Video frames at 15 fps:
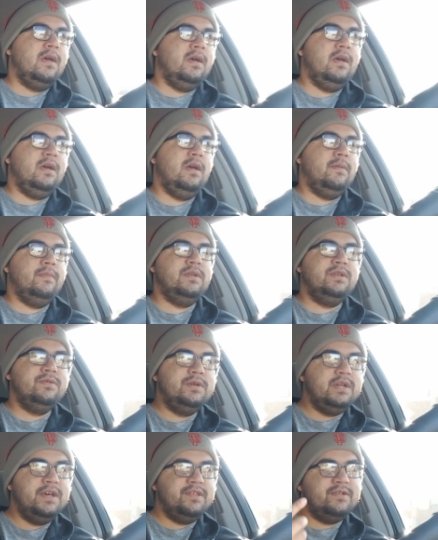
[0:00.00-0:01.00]
Uh, I'm gonna do
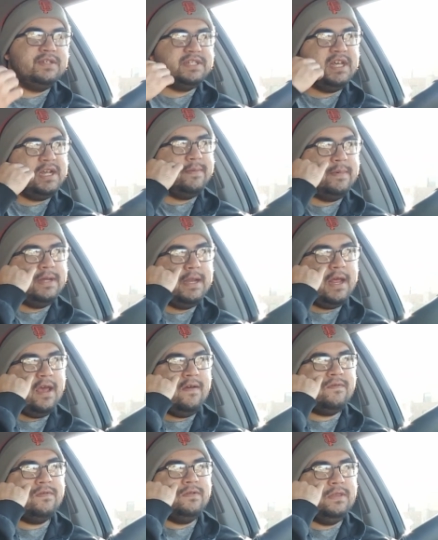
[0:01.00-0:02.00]
another segment
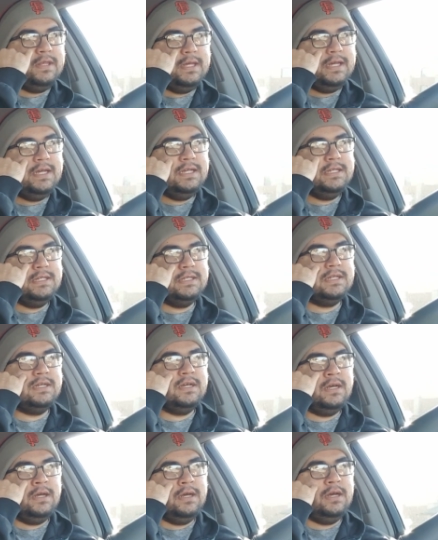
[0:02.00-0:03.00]
after this.
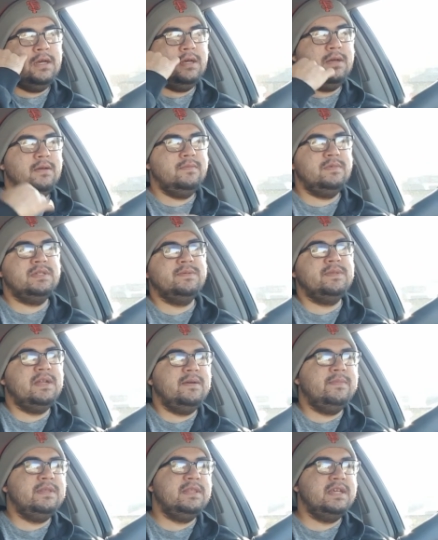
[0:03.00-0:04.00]
Uh, something
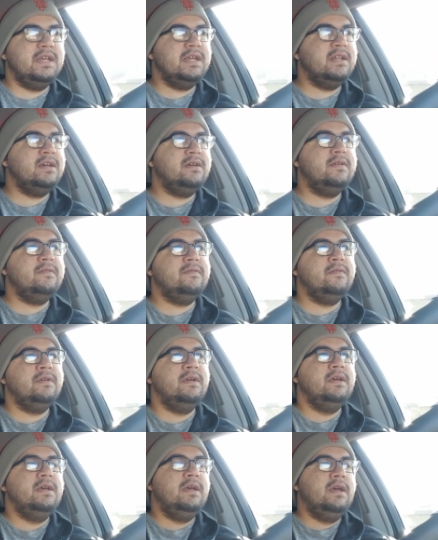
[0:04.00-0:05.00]
I've been thinking of.
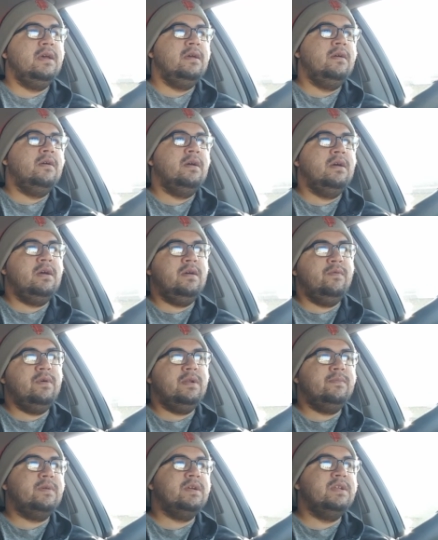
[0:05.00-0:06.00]
Uh,
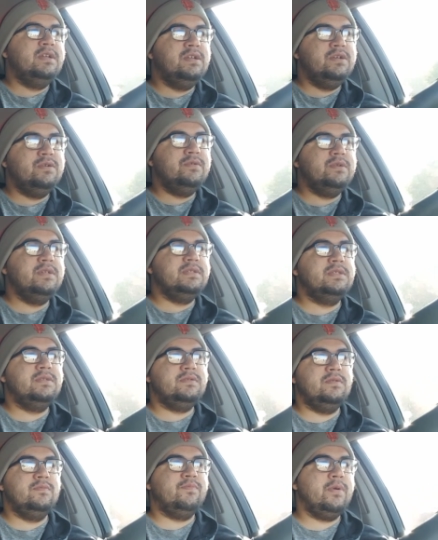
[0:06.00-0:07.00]
what I'm gonna do is
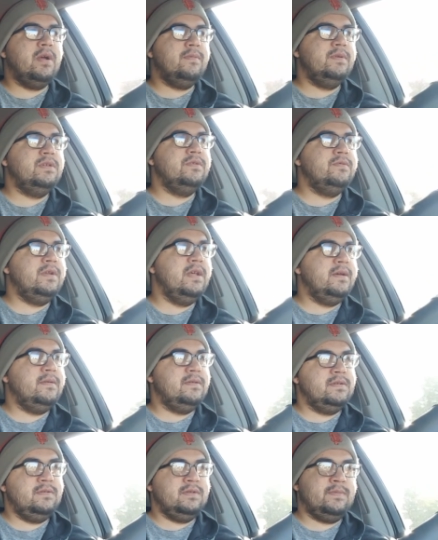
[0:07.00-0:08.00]
probably doing it
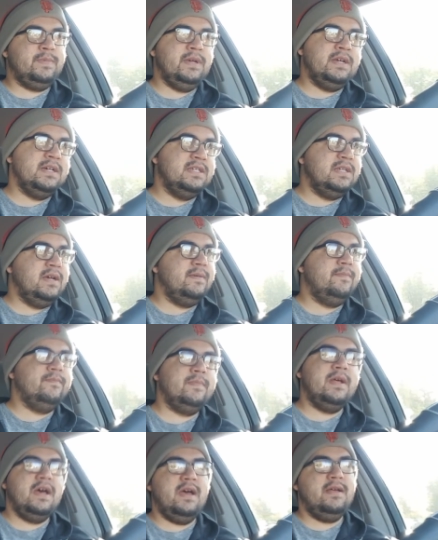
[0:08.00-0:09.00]
because
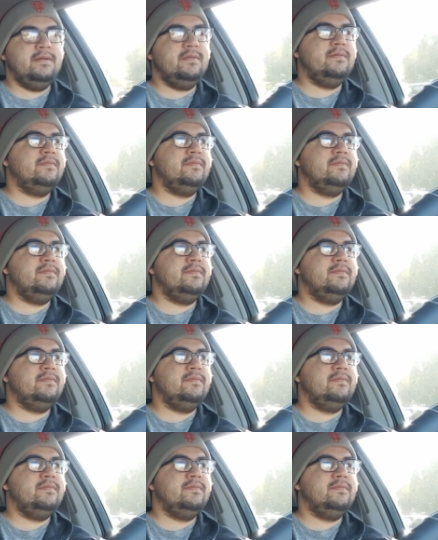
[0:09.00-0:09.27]
I'm not